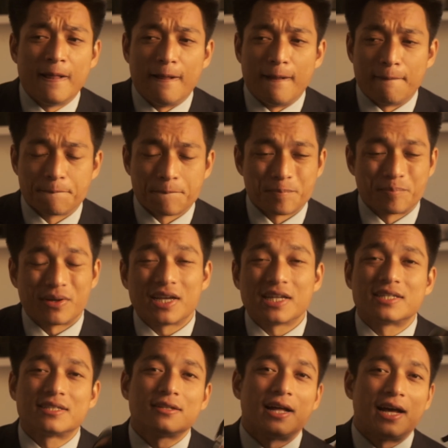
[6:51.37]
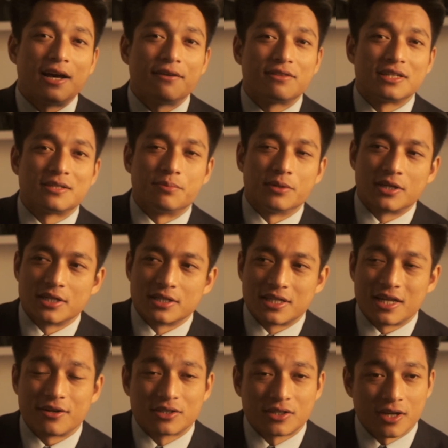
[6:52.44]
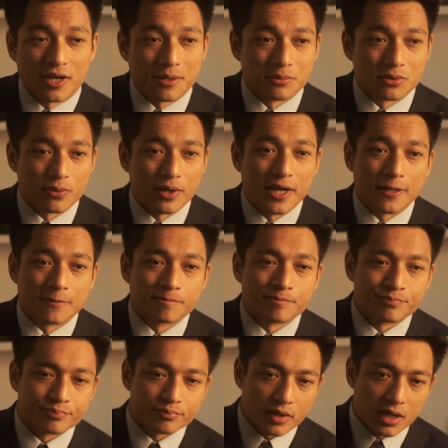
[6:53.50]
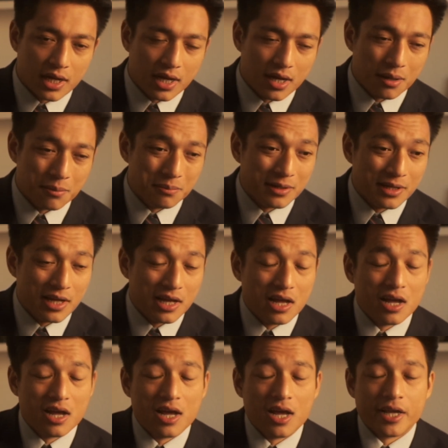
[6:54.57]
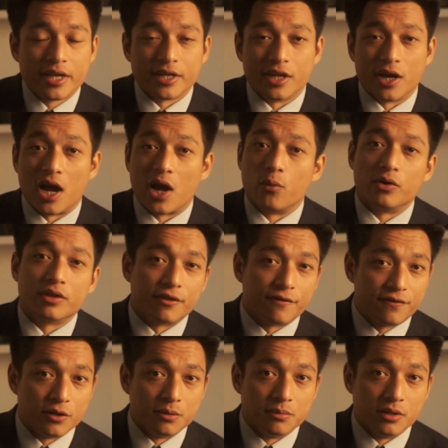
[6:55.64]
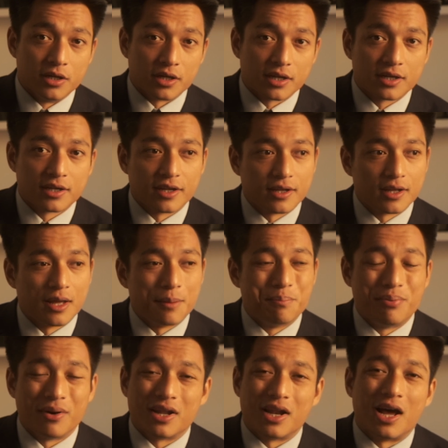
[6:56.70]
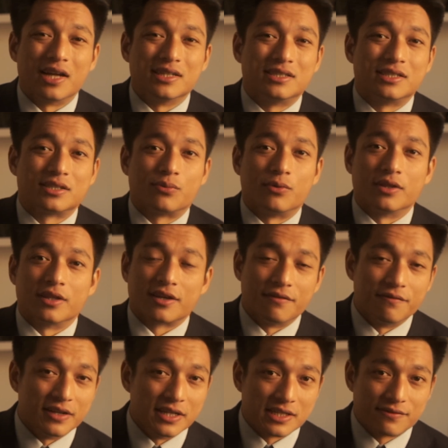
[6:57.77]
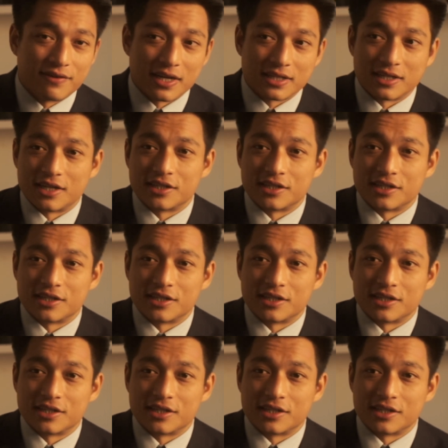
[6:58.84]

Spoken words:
but I still have this because there are times where you know, I want the film look, but I just want the convenience factor.